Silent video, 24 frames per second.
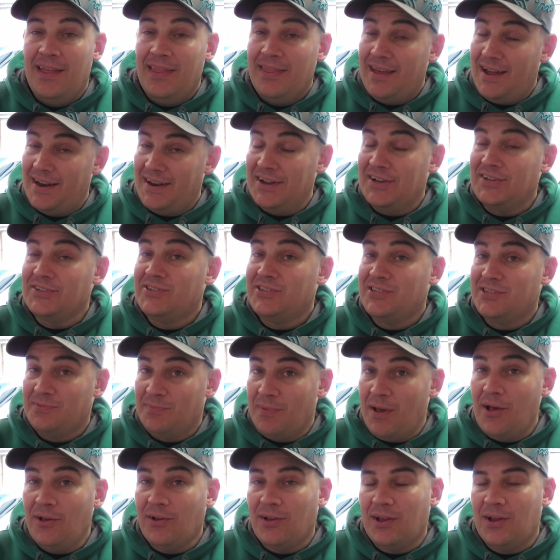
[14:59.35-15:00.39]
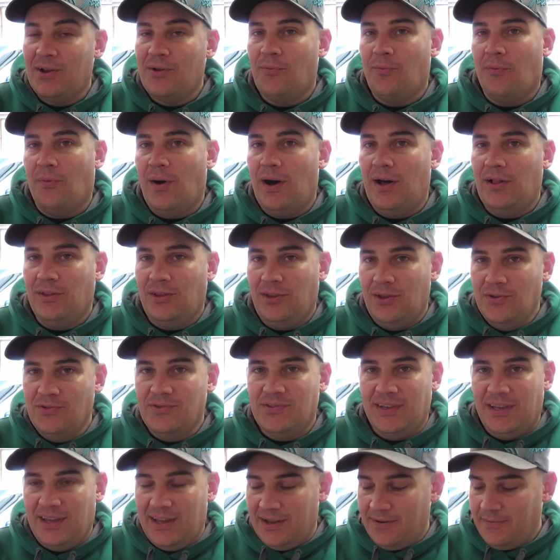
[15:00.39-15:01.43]
that does smell good while
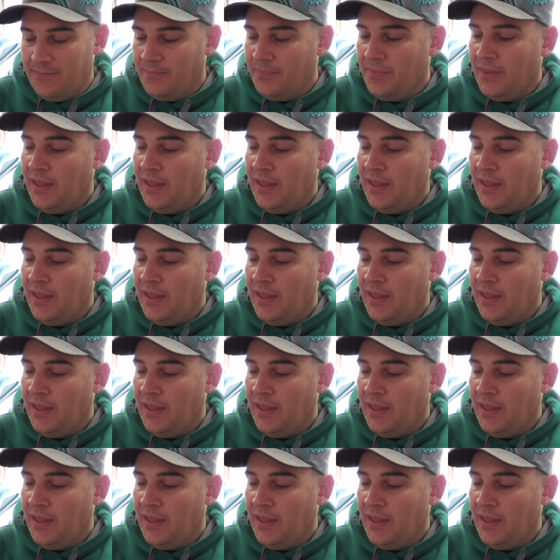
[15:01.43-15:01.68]
using it.